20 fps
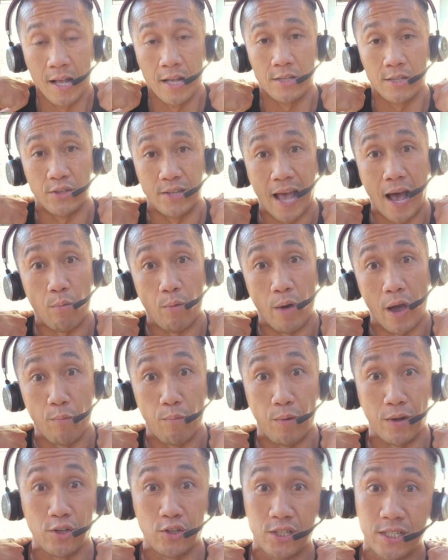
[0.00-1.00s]
So that way,
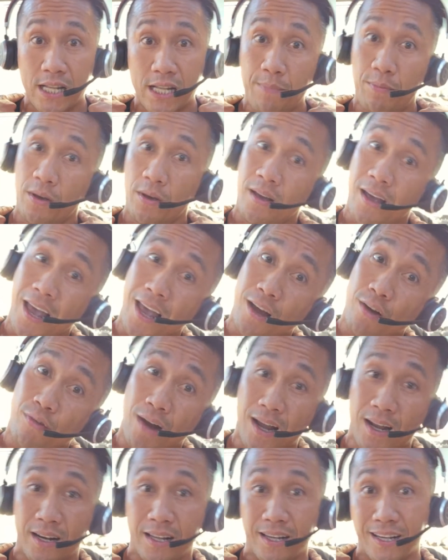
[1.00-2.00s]
when you sleep
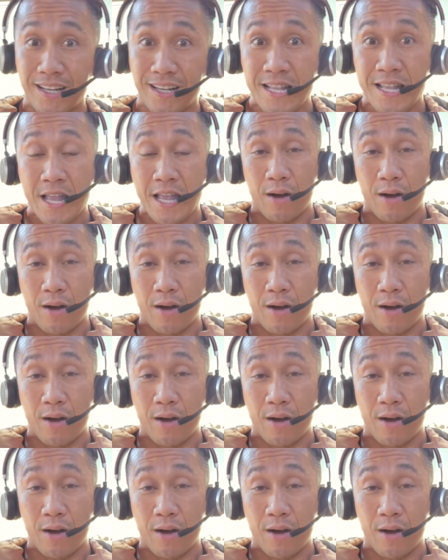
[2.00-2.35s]
incorrectly,